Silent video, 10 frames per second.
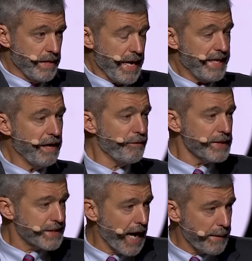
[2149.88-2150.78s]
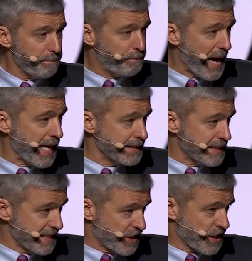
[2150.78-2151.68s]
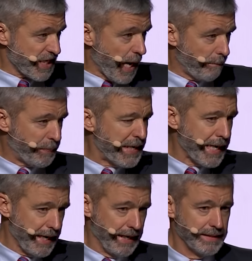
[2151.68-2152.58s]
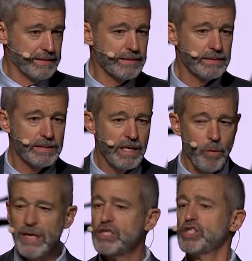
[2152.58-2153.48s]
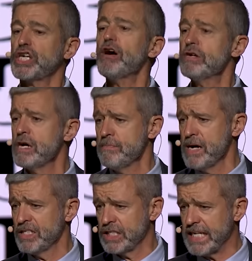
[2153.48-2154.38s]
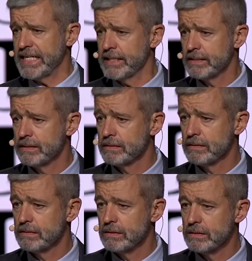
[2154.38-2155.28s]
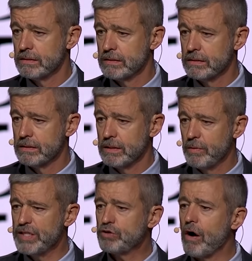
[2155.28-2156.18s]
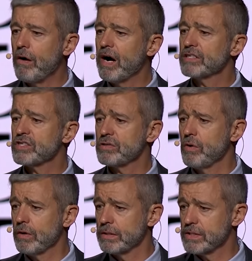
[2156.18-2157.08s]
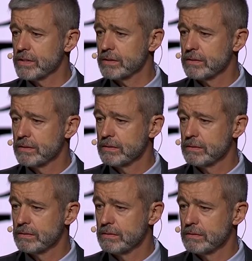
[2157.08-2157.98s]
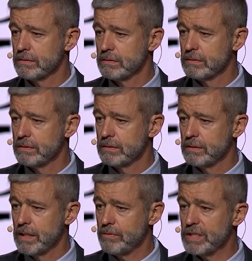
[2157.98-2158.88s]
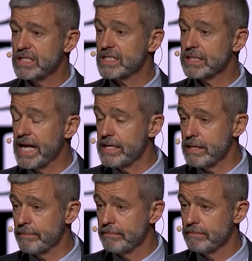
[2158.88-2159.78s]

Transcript: And every time bandits appear, we show no mercy. We draw our swords and we slay them.